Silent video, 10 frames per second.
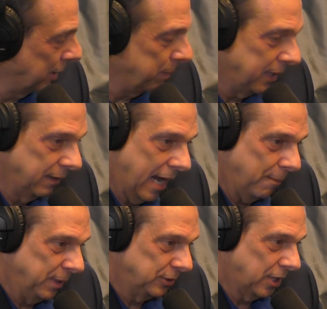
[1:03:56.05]
I'd be
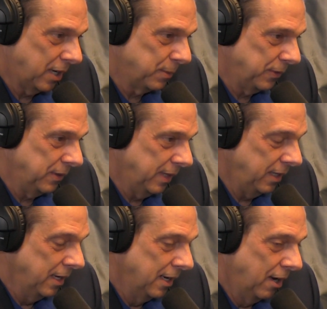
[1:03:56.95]
happy to talk with you. And
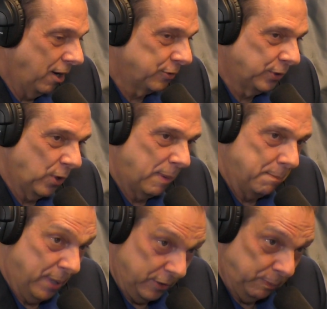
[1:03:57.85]
then also go to my
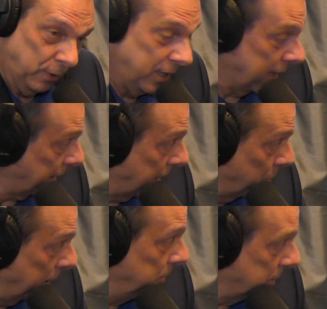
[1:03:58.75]
buzzpro.com
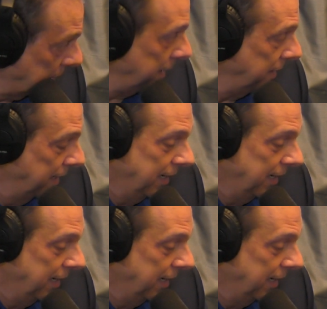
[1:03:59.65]
website